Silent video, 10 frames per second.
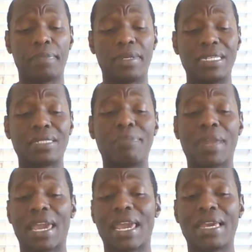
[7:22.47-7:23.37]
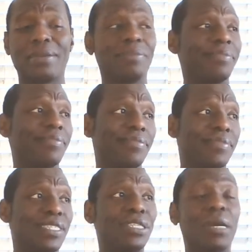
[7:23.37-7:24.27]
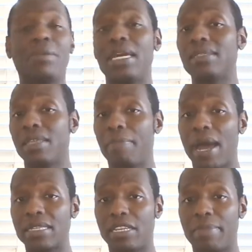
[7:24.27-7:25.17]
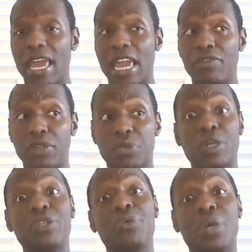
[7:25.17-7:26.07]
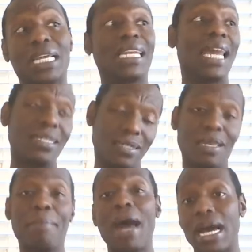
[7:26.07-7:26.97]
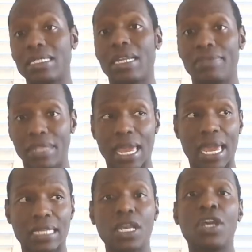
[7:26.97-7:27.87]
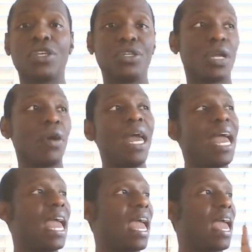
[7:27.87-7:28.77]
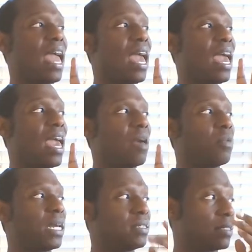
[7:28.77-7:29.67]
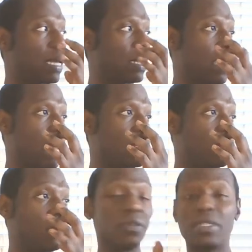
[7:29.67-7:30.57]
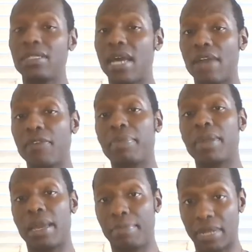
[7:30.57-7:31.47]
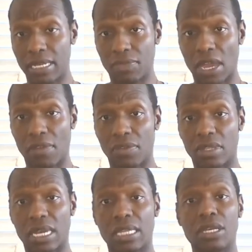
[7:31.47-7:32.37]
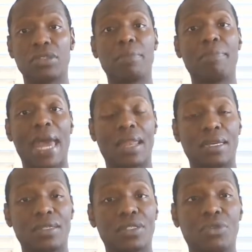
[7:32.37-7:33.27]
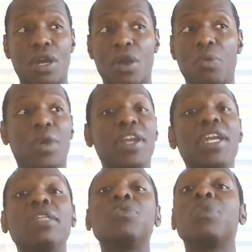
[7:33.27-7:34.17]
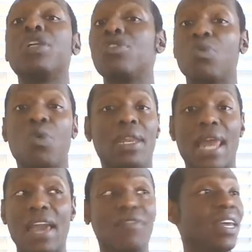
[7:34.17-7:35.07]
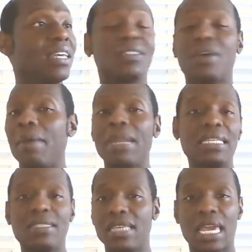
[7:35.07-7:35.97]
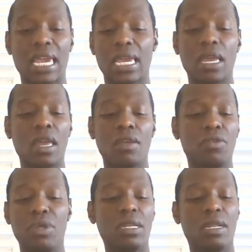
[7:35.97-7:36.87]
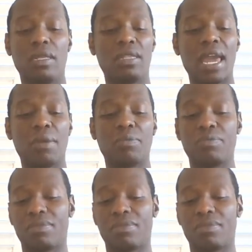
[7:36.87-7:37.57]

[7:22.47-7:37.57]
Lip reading: displaying, you know, less than positive behaviors. We're doing less than positive things, you know. And when I say that, you know, there's a time for and place for everything. There's a balance. You know, we're here to enjoy life. So I'm not saying that